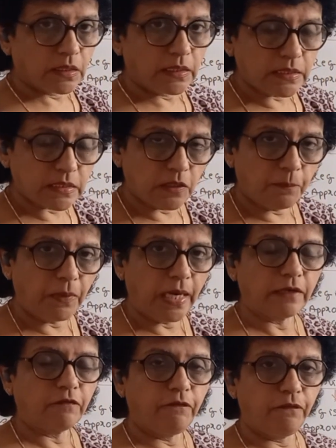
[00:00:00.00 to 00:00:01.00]
It's a
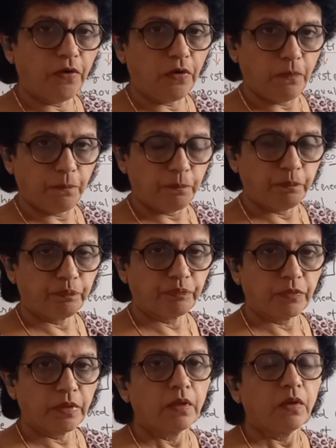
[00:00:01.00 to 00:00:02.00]
platform.
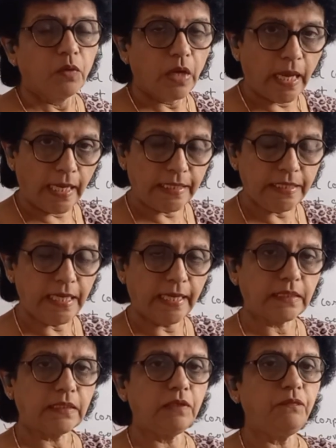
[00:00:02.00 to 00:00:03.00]
Any
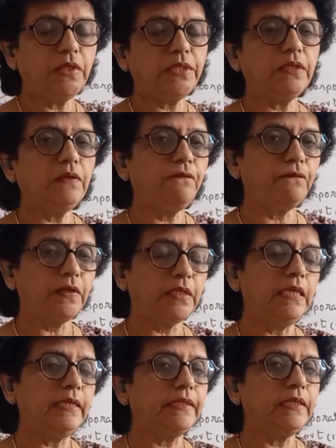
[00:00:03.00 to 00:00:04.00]
activity
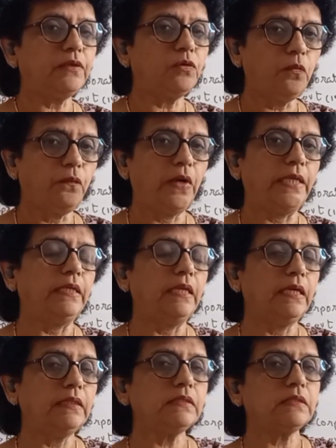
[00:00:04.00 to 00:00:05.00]
related to
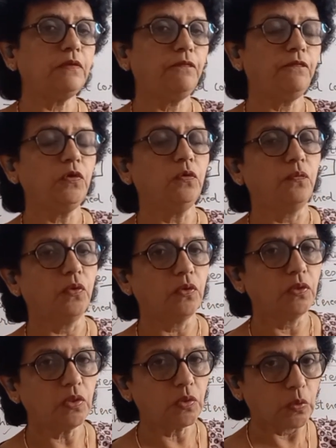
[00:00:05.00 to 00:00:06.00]
finance if you
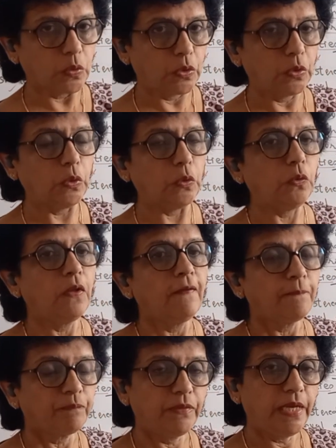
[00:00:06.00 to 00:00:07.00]
want to do,
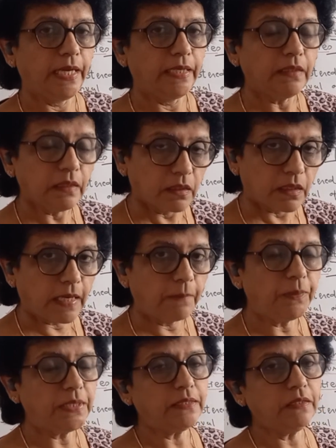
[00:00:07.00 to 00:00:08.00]
then
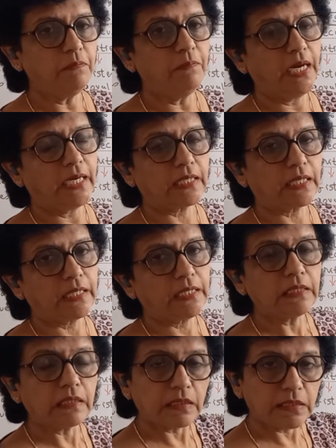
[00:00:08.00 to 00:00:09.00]
capital
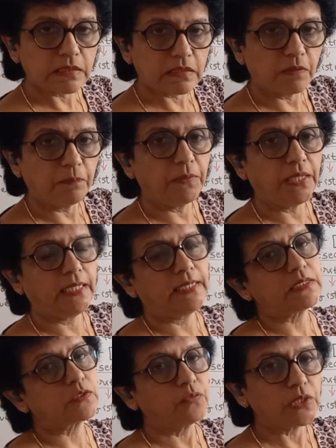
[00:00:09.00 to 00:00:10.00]
market is the
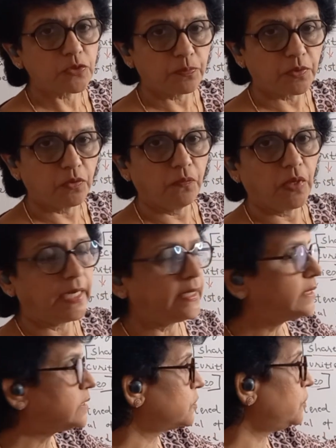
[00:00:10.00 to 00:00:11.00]
place which
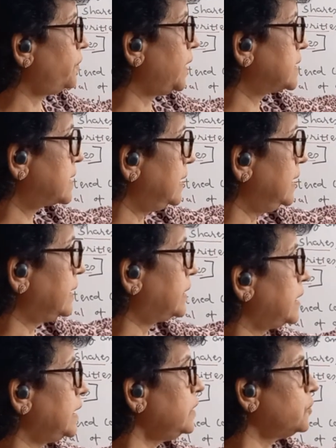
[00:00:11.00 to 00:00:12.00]
provides you
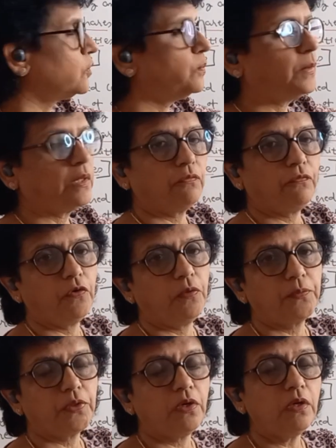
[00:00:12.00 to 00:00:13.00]
facility to perform
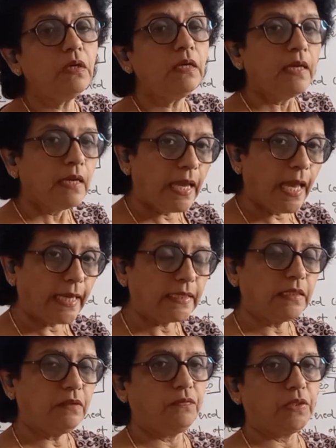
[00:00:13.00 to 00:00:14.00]
your
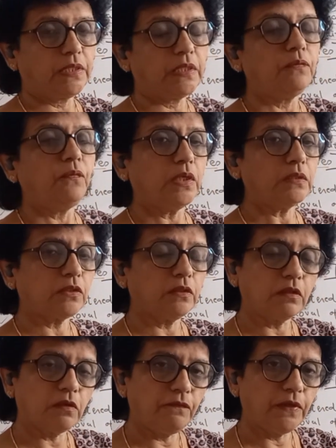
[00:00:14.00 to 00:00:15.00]
activity. What
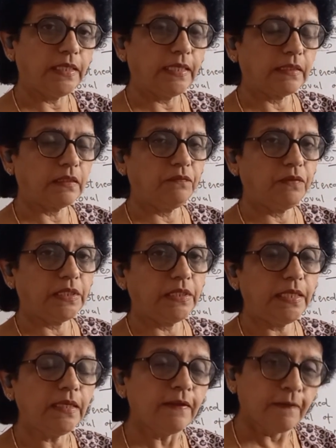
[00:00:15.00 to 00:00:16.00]
sort of an
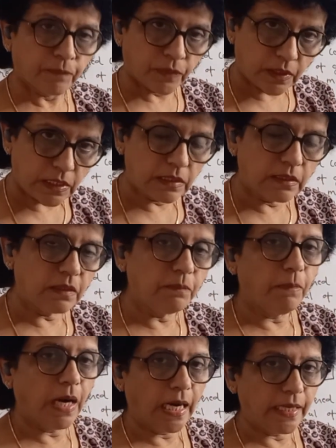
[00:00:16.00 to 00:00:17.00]
activity?
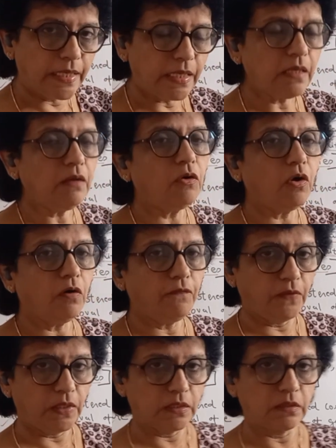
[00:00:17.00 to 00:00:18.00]
Either buying of
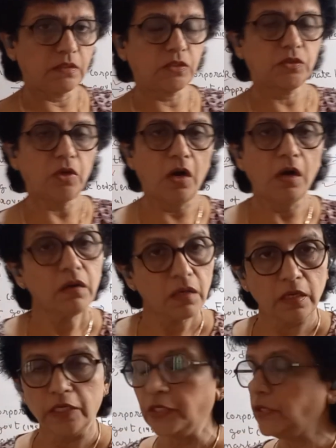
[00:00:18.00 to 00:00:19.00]
a
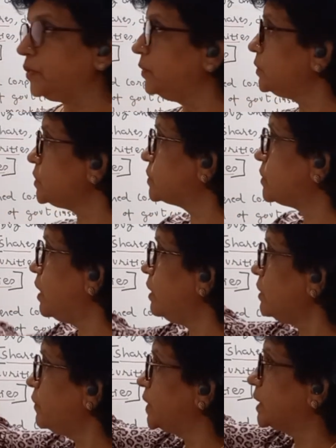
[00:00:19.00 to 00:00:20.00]
stock, a new
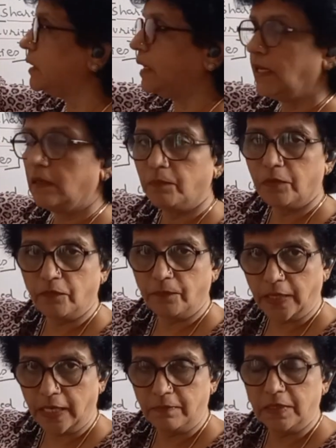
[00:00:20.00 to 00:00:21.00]
stock with the help of
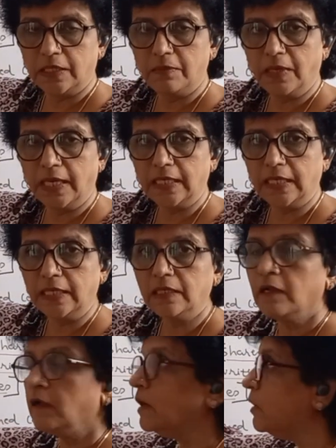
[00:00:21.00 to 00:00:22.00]
primary
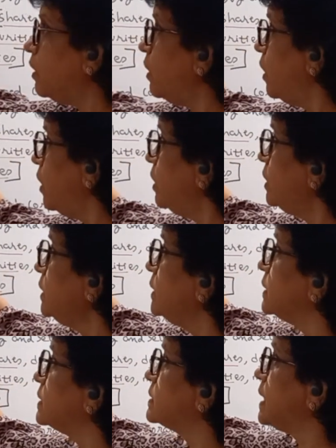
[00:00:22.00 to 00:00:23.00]
market,
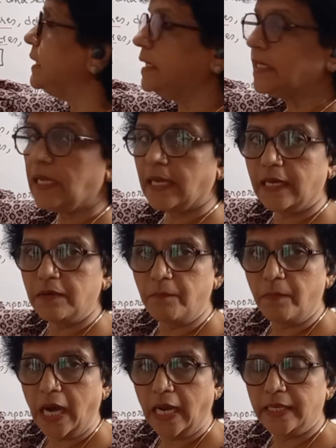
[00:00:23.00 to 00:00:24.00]
or selling and
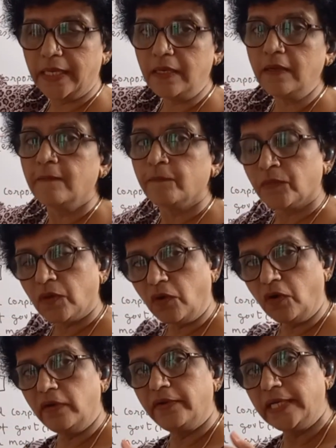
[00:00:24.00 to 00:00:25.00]
buying
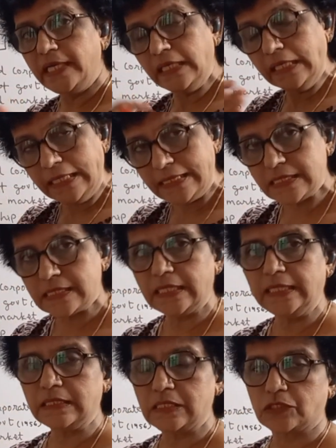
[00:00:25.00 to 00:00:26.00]
already
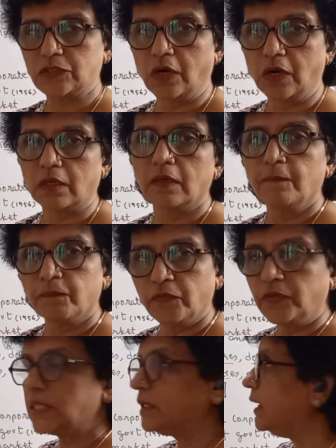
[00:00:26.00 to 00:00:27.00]
listed stock
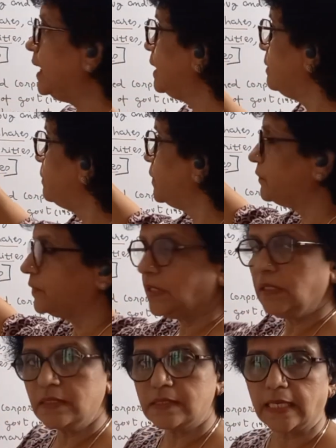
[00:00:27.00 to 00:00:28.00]
with the help of
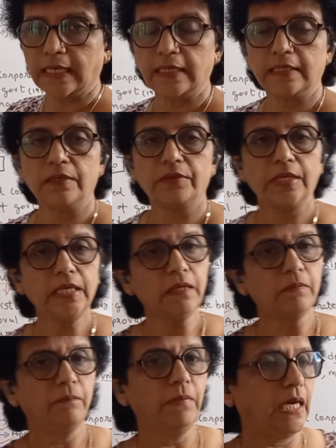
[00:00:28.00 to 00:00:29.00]
the
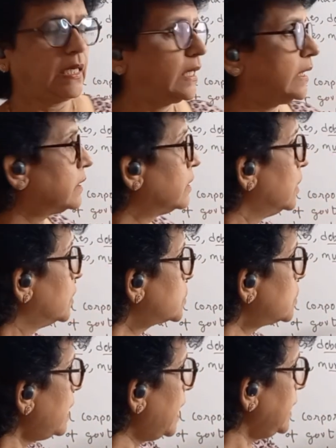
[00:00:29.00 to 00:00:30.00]
secondary market.
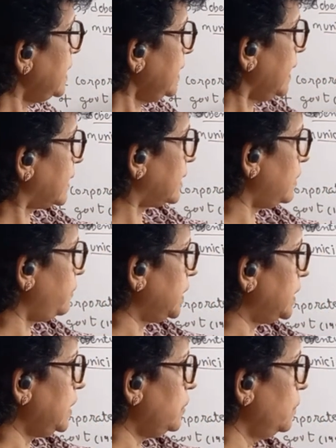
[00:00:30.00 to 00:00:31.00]
So any
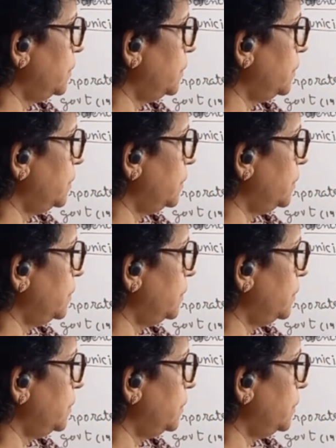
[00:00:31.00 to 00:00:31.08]
activity you